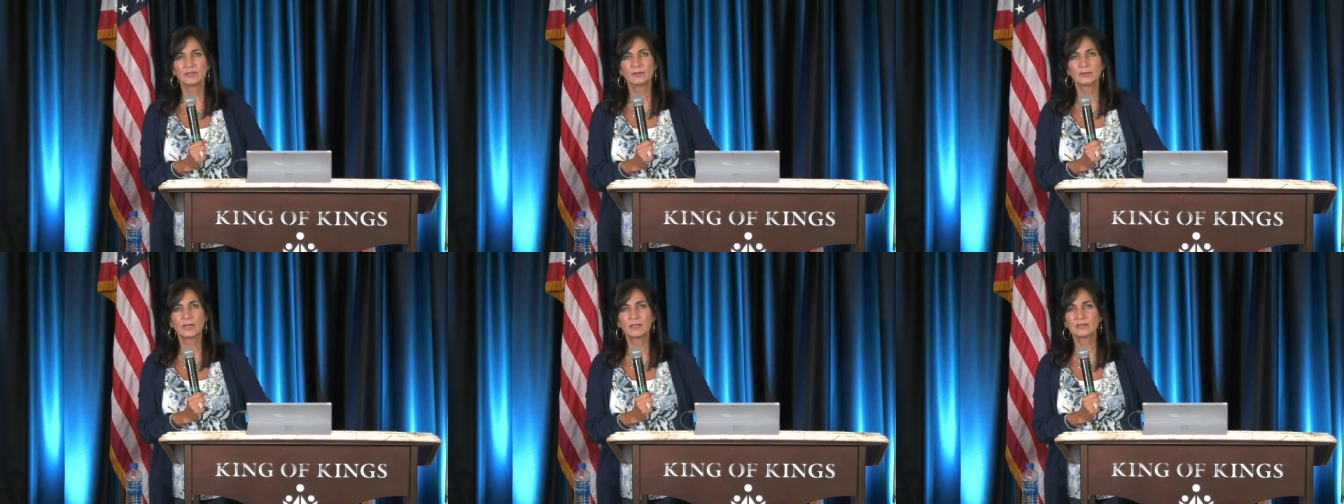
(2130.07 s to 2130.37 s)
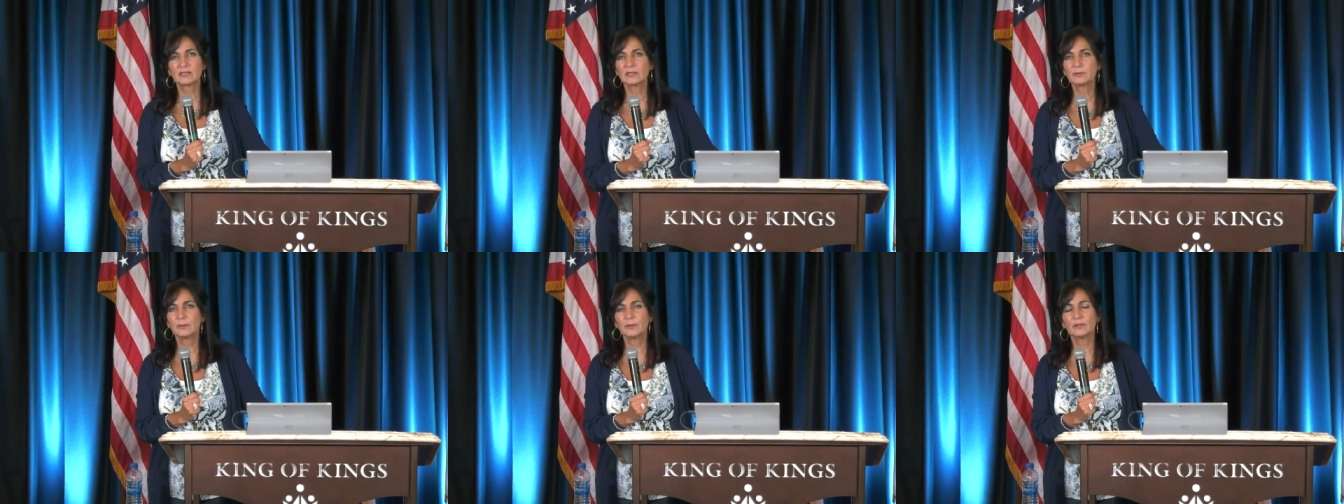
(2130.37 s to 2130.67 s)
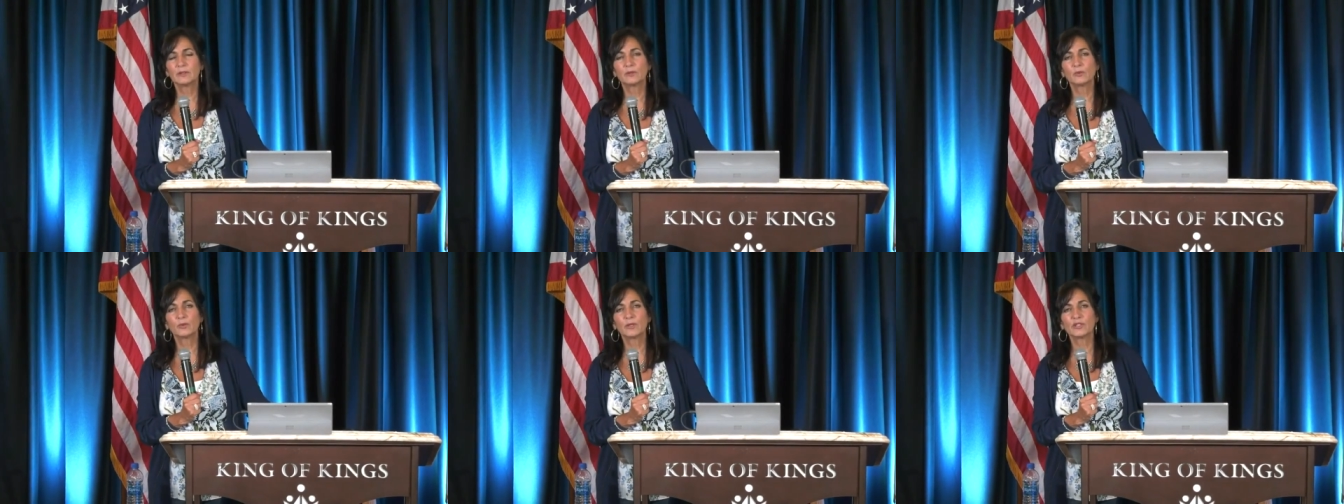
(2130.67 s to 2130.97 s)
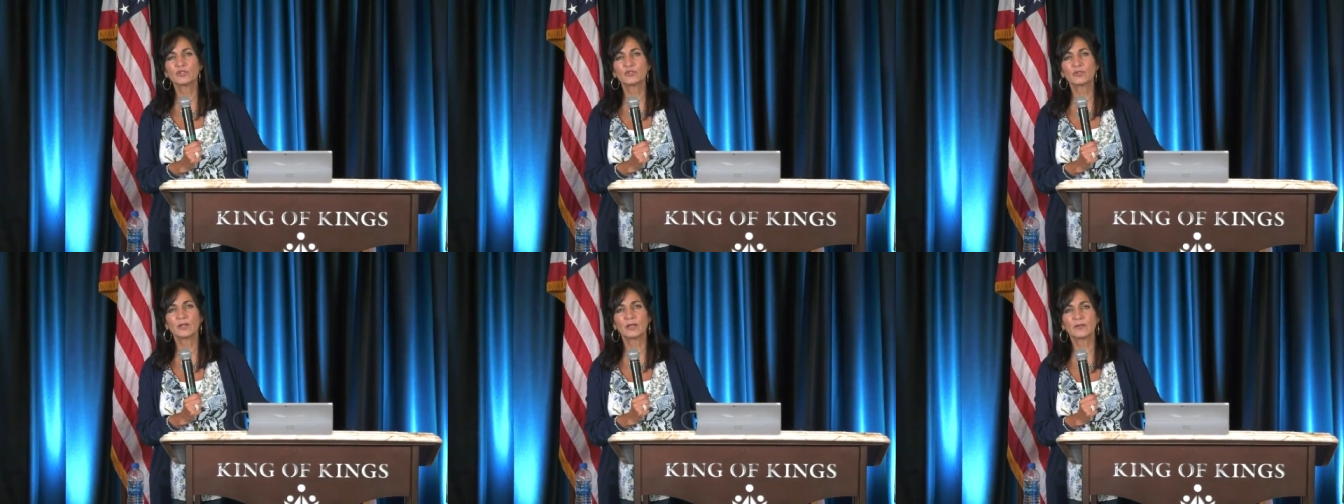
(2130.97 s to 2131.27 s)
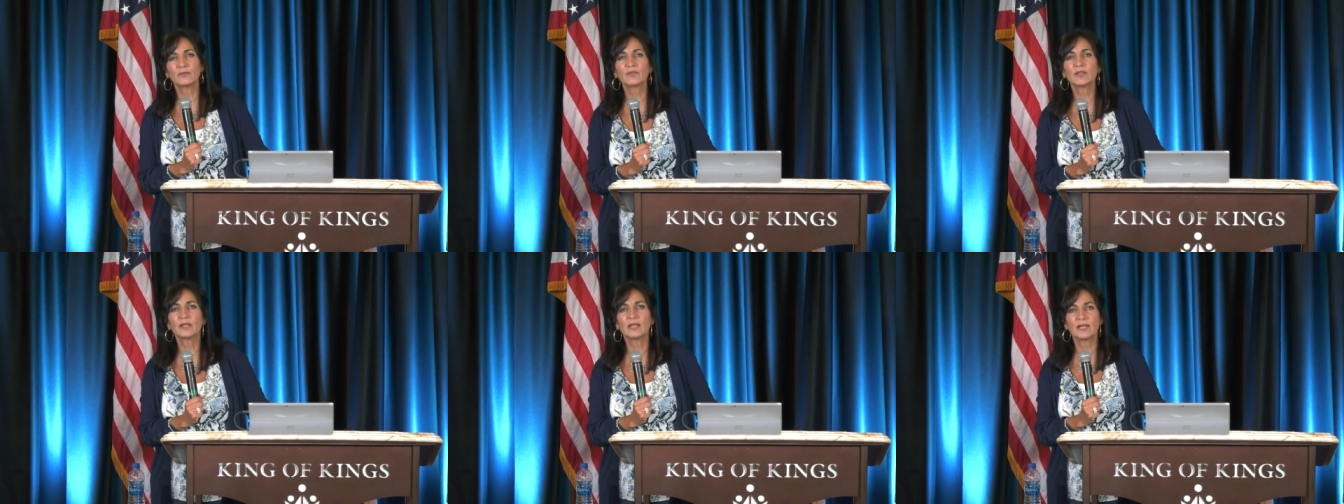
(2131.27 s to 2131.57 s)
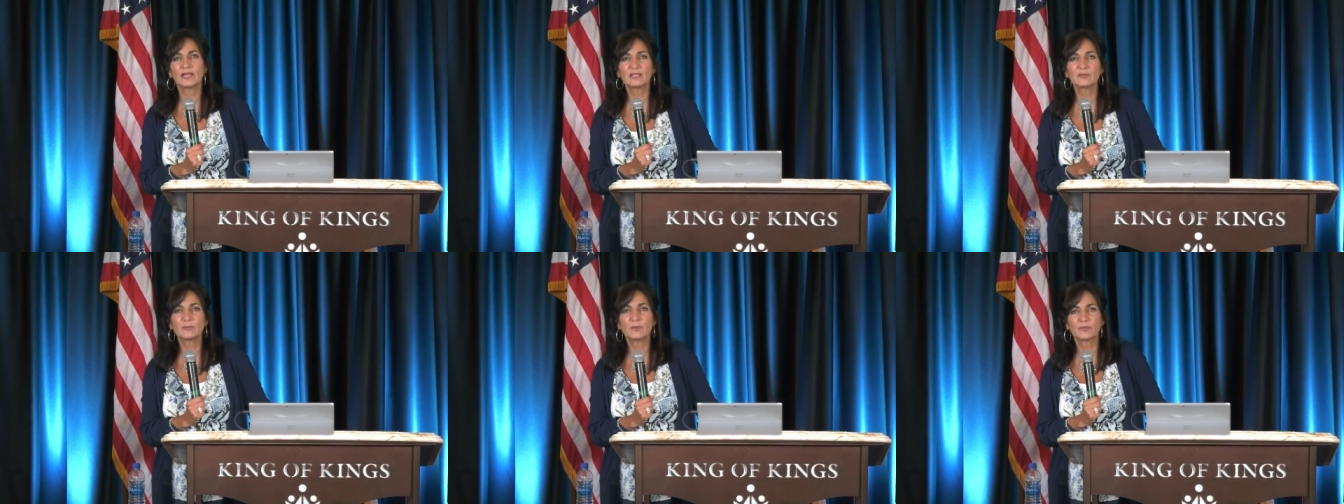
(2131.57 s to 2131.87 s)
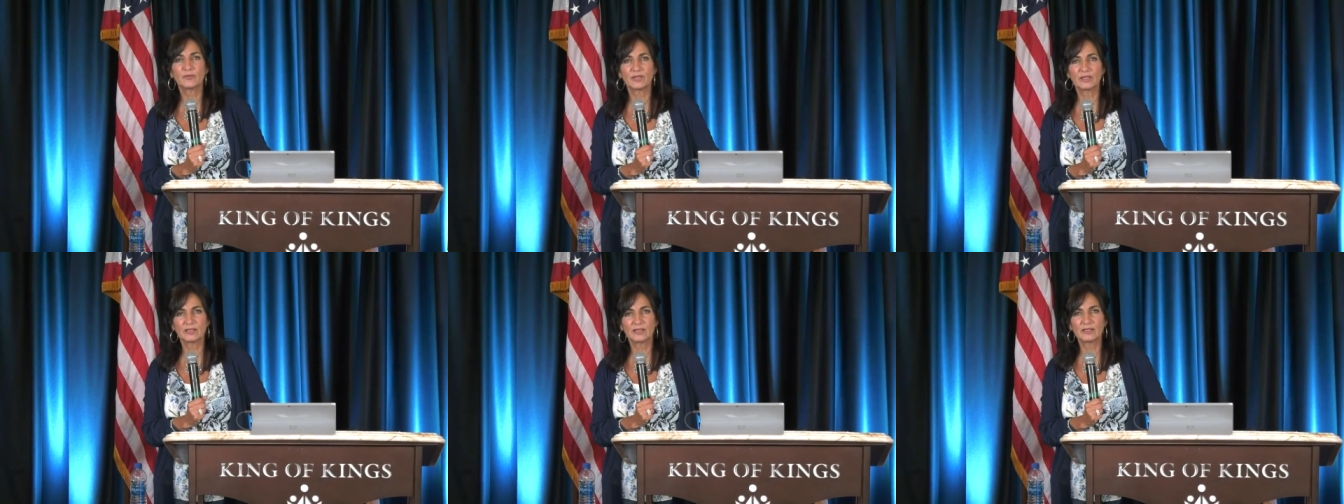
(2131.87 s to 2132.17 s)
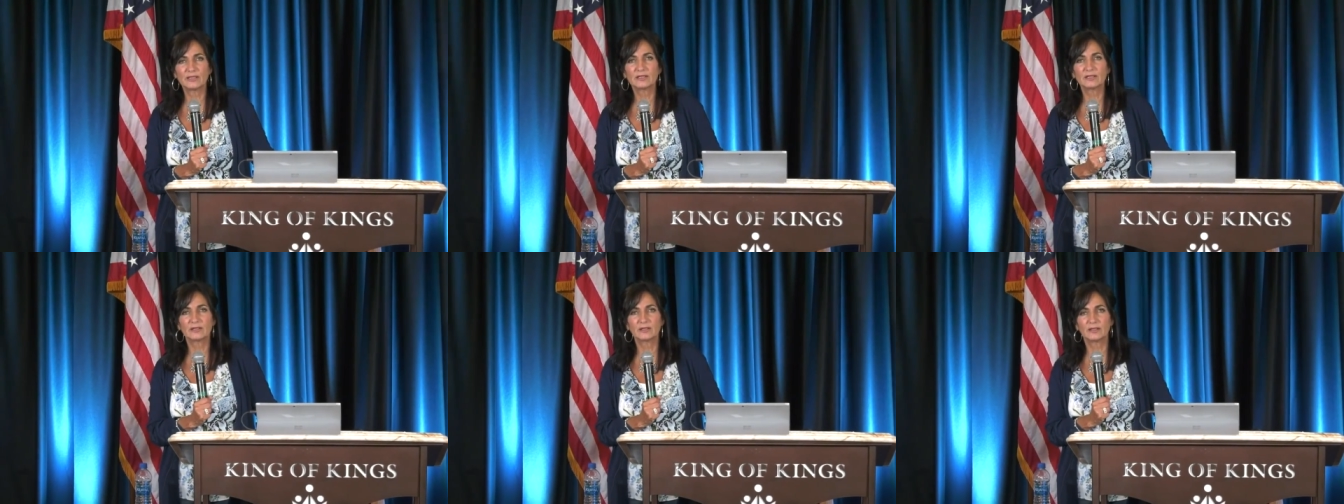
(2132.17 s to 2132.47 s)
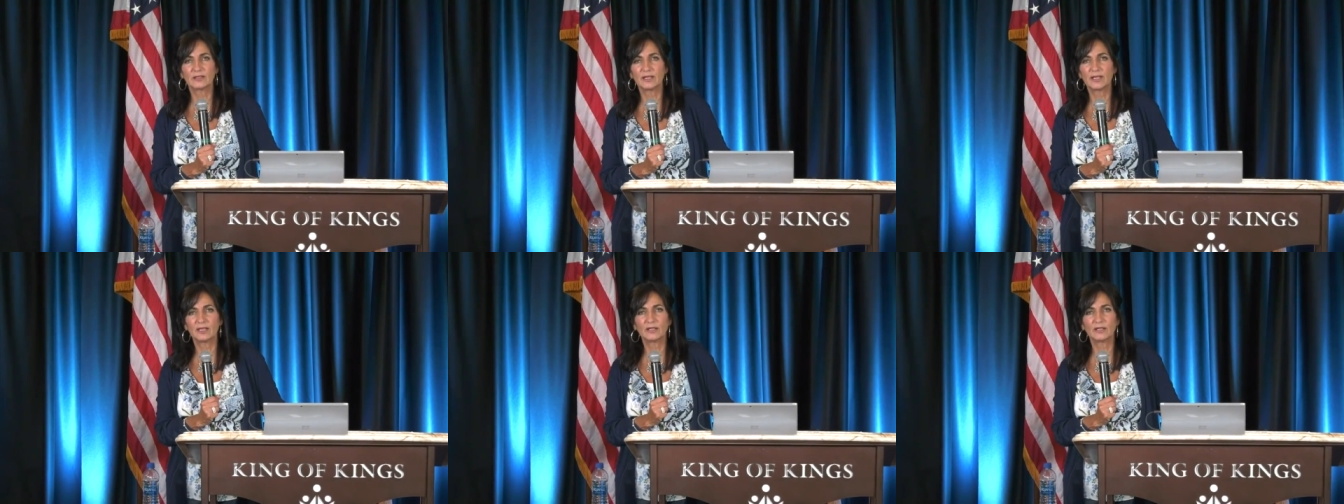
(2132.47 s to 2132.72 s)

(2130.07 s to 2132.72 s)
There's that spirit of witchcraft that has been released in